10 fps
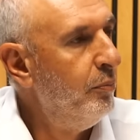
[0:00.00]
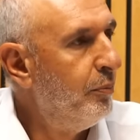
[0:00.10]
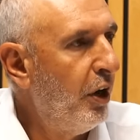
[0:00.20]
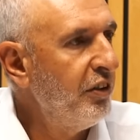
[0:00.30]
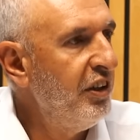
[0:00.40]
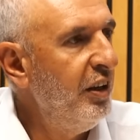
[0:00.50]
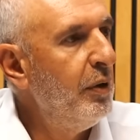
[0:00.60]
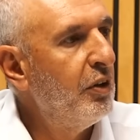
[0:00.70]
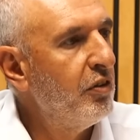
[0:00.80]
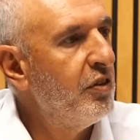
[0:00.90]
Partially
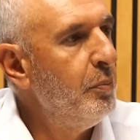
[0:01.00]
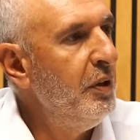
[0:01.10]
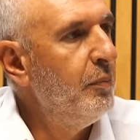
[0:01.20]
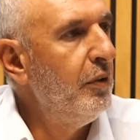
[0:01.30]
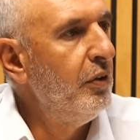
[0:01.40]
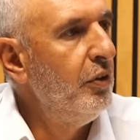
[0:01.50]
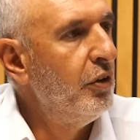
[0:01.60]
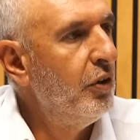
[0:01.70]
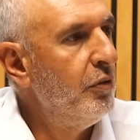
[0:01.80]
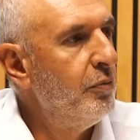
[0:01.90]
because the people who
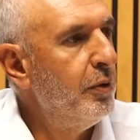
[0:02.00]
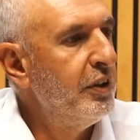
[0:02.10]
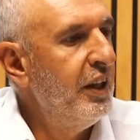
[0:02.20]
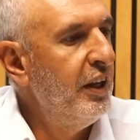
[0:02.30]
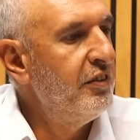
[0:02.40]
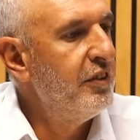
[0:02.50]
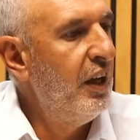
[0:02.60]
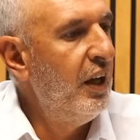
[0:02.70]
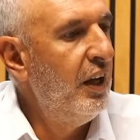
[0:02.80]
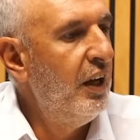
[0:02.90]
could put that
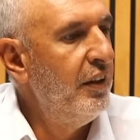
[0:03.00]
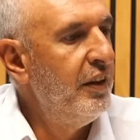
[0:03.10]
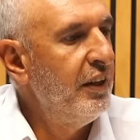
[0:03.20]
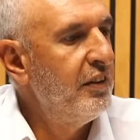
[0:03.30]
that